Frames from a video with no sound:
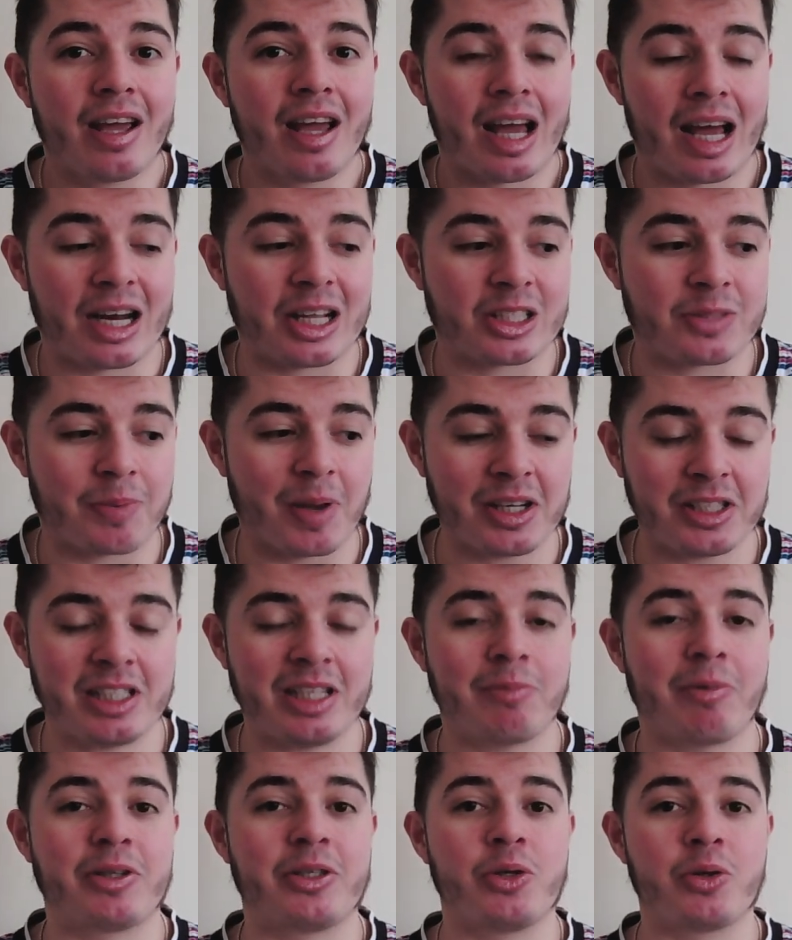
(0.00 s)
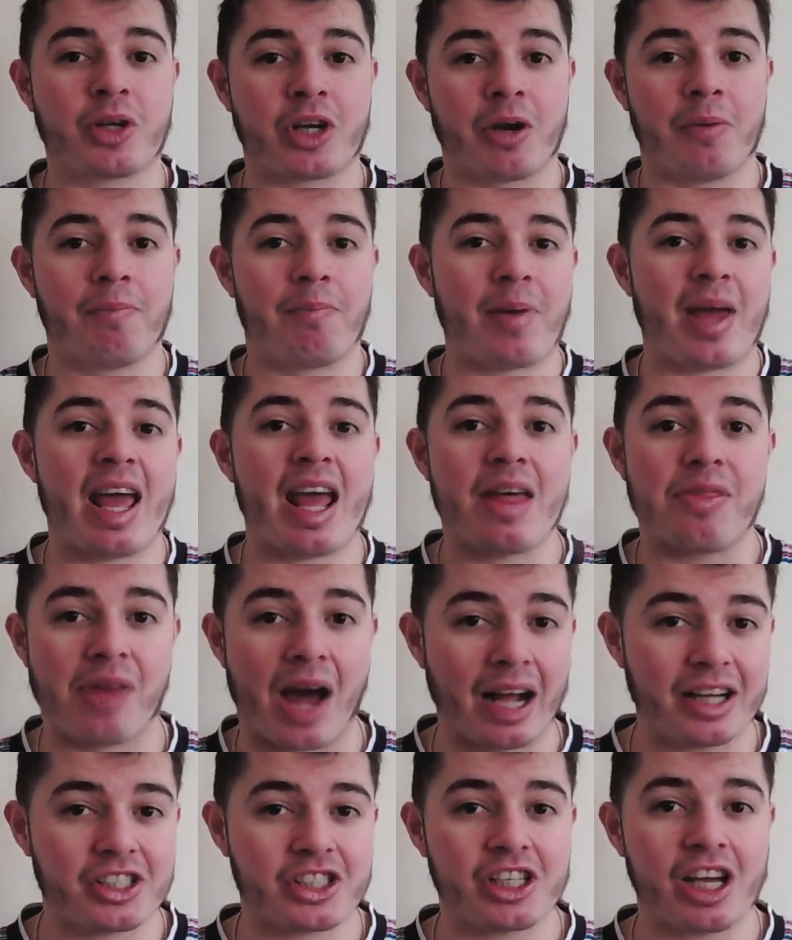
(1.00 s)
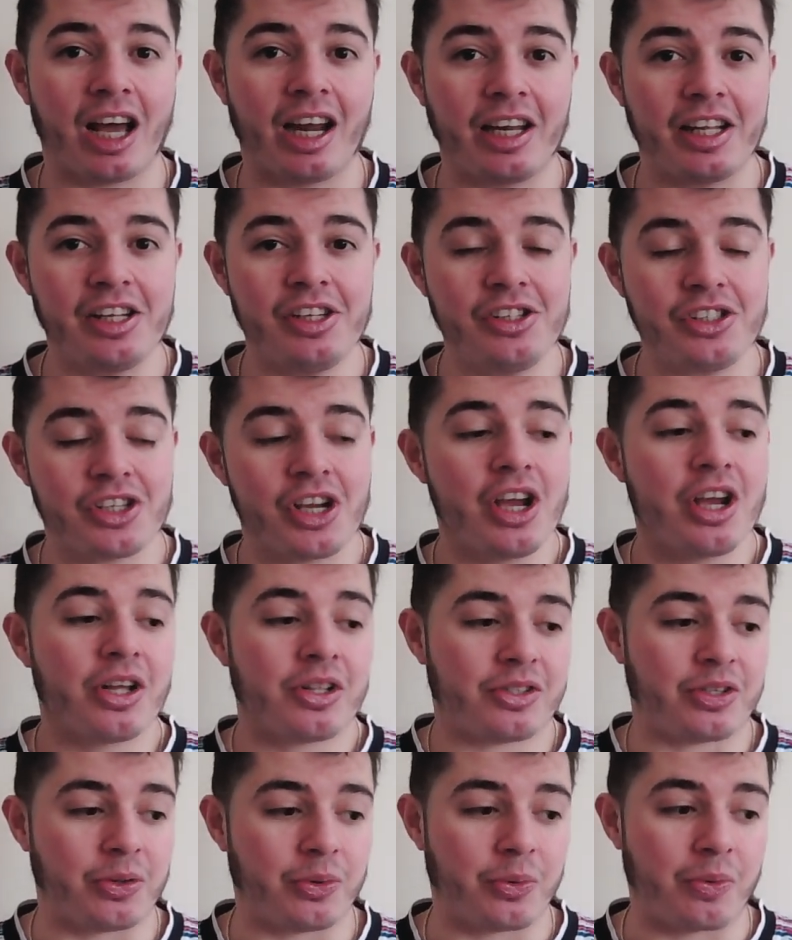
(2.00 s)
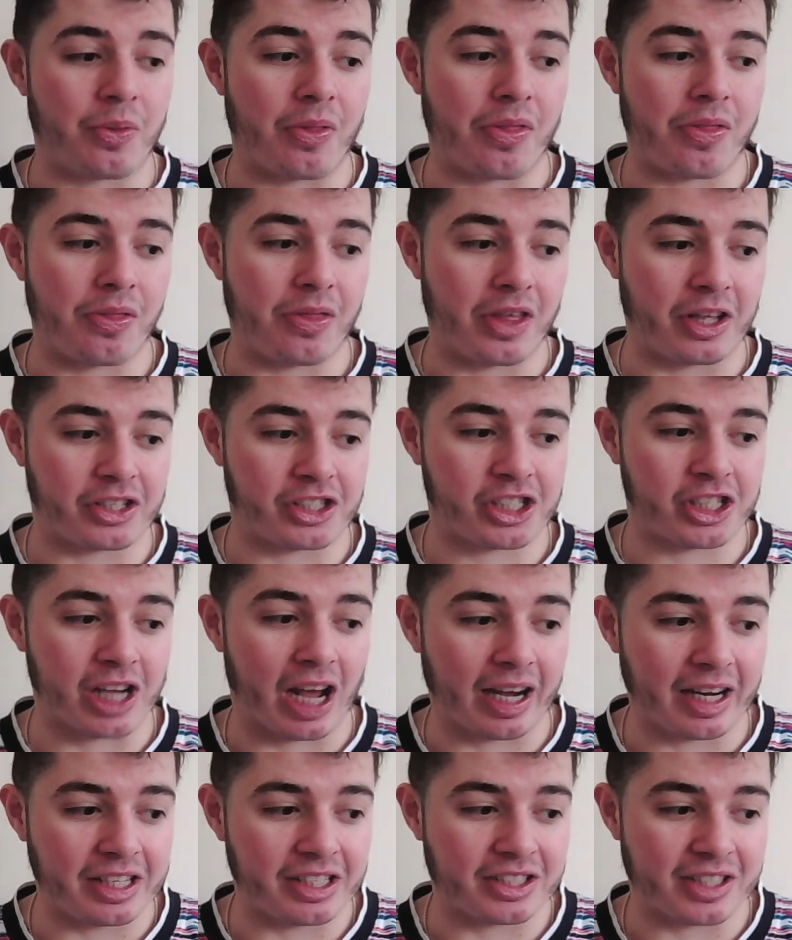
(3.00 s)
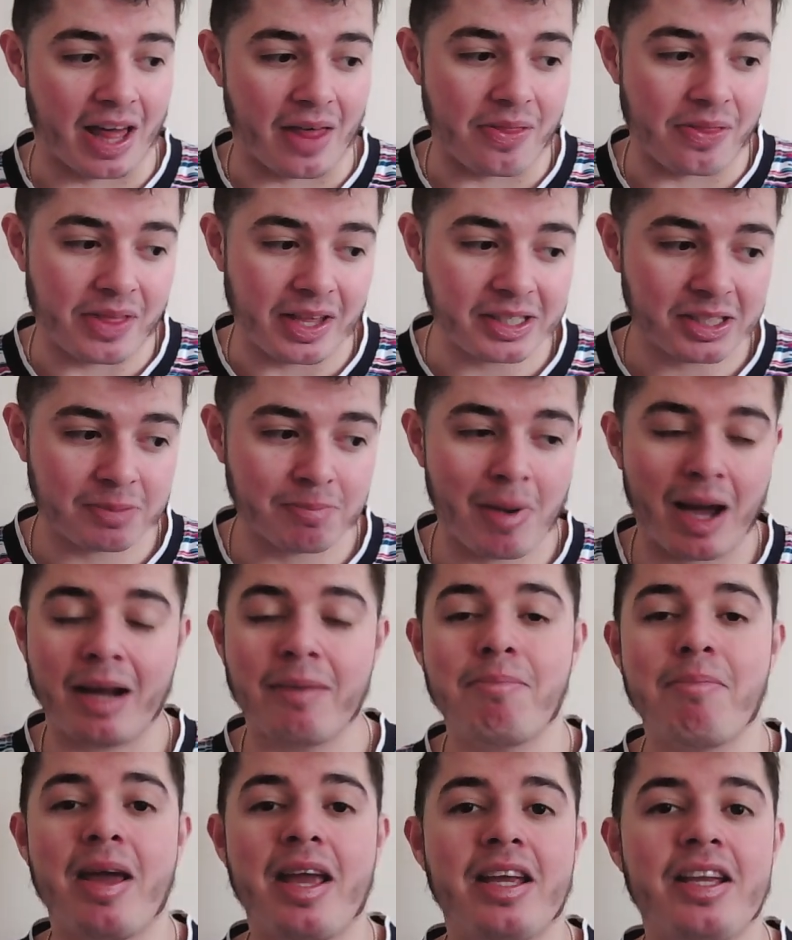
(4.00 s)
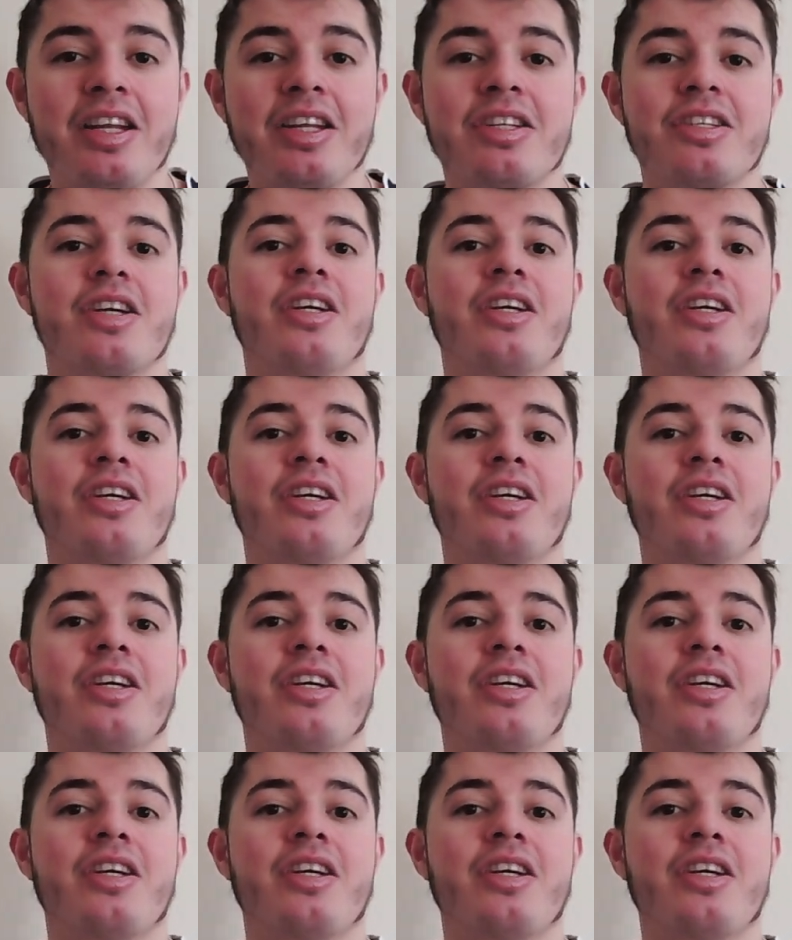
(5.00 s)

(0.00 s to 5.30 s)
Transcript: And especially when you compare that challenge to the challenge that this man made.